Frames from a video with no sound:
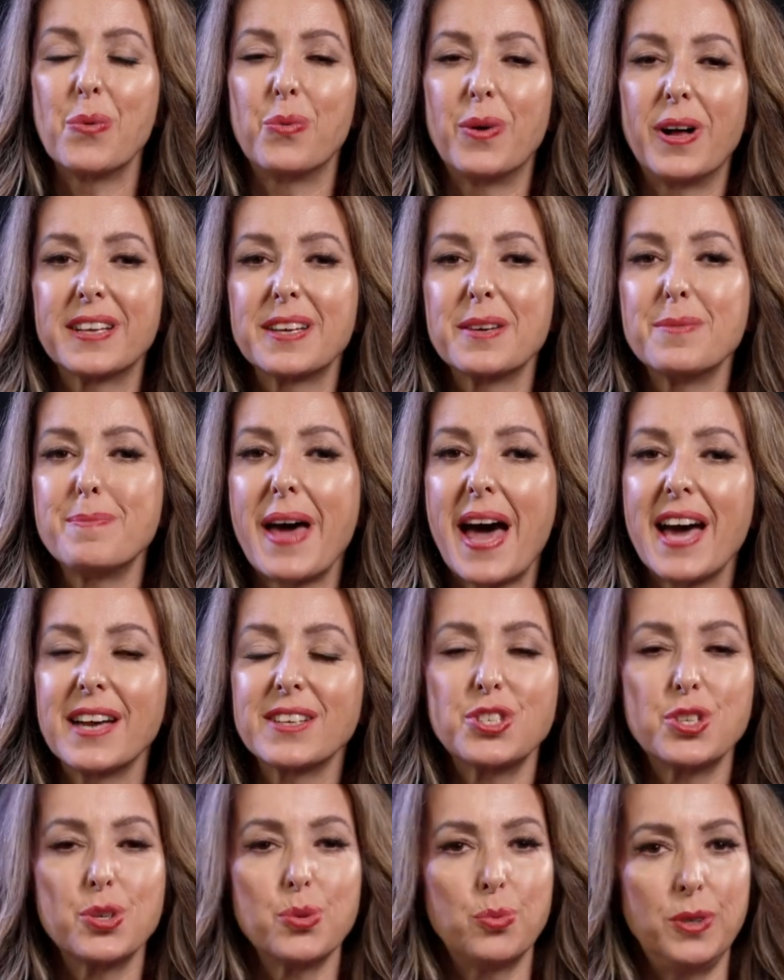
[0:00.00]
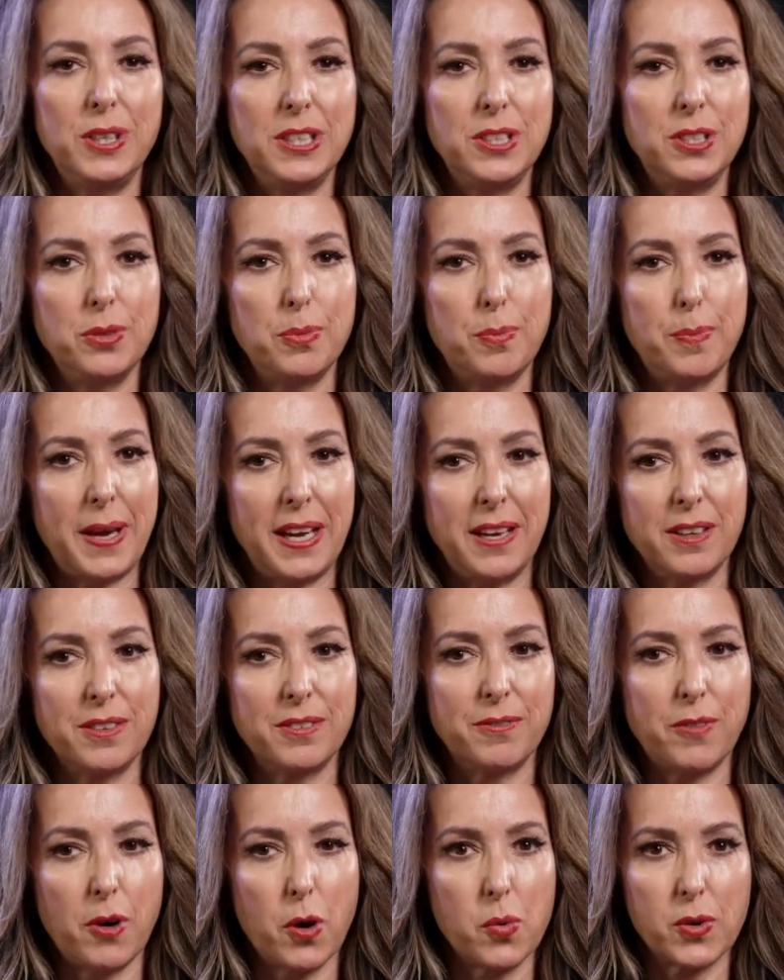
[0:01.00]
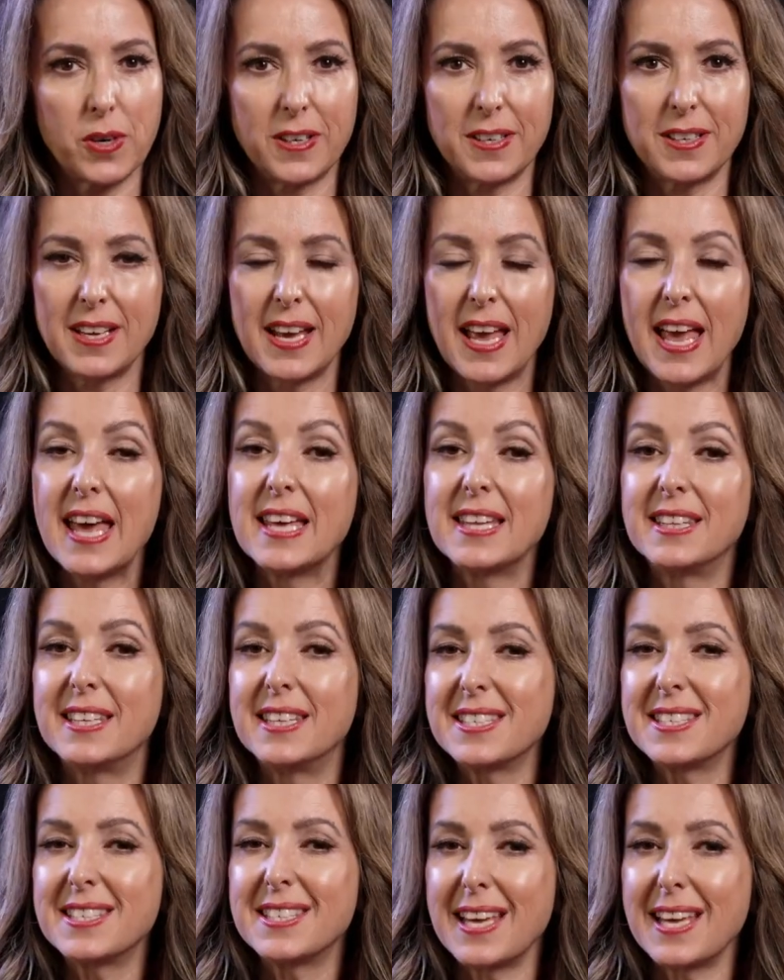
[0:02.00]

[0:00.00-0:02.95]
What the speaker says: Welcome back to WEDO Pay It Forward. This